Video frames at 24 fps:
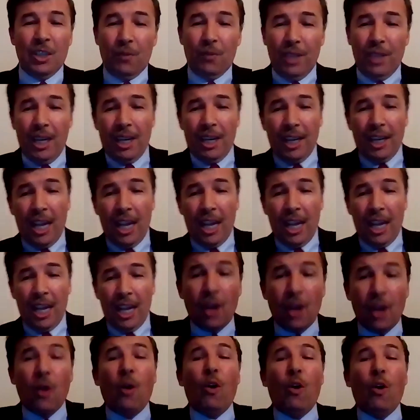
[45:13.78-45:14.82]
We are
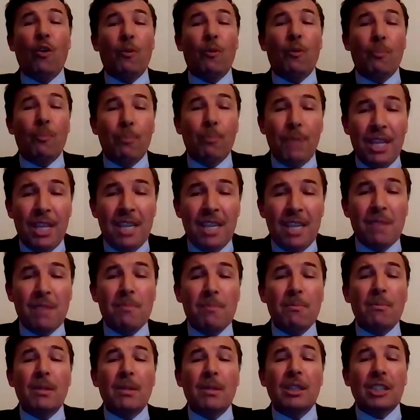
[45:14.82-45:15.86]
afraid of
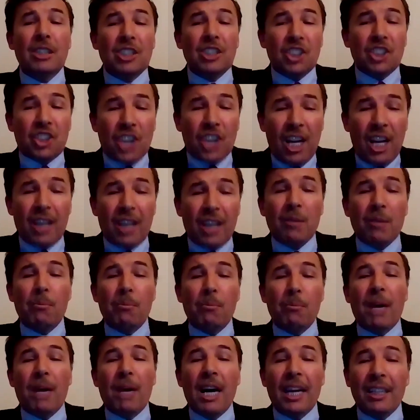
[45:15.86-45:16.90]
being struck
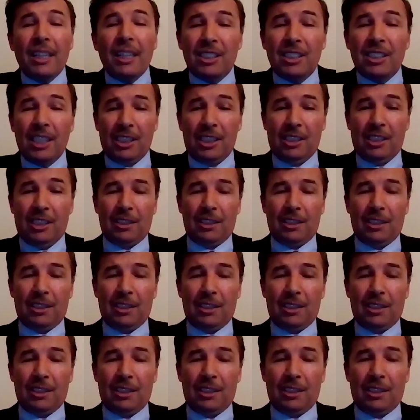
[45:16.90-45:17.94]
by disaster.
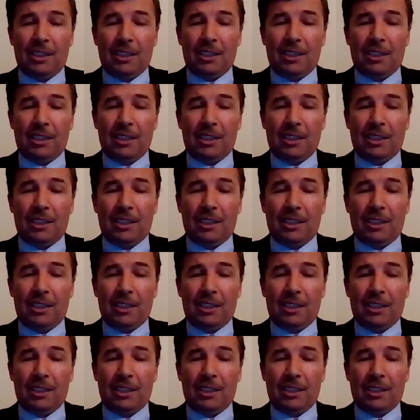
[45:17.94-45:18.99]
So this is
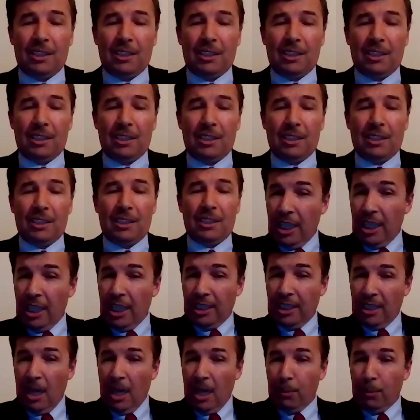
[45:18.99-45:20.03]
first
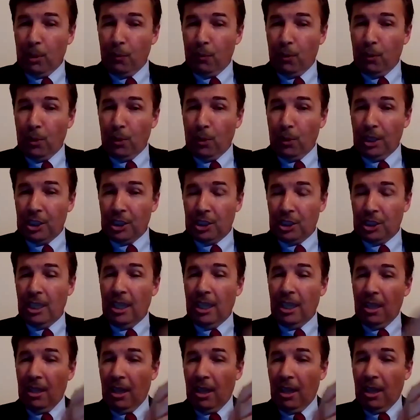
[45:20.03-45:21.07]
illustration example for this
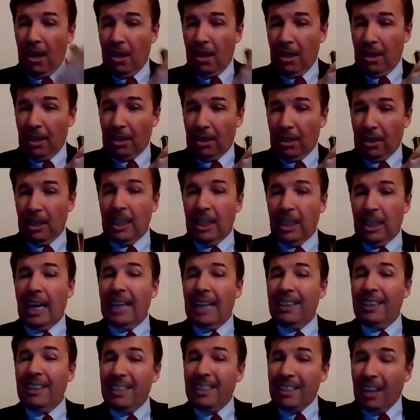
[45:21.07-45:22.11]
heart.
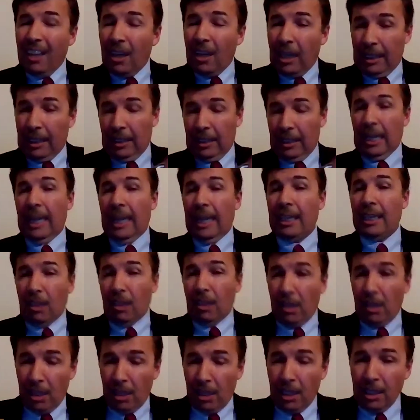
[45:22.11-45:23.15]
And this, like
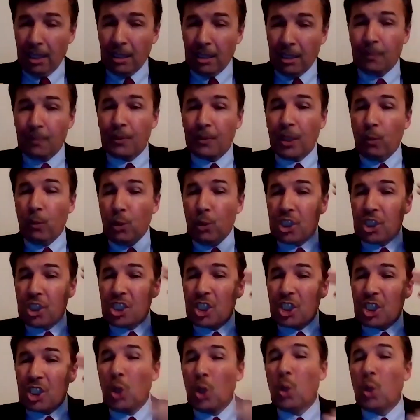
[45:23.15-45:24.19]
heart, which
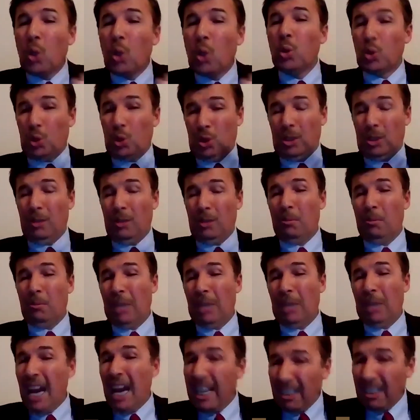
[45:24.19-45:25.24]
is closed,
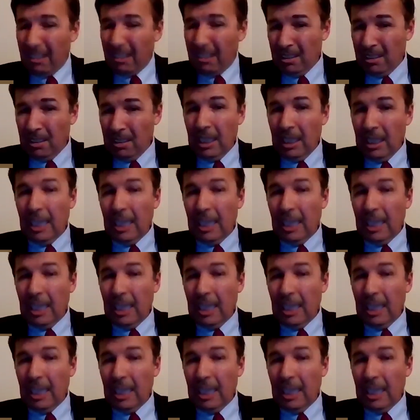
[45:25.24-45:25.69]
blind.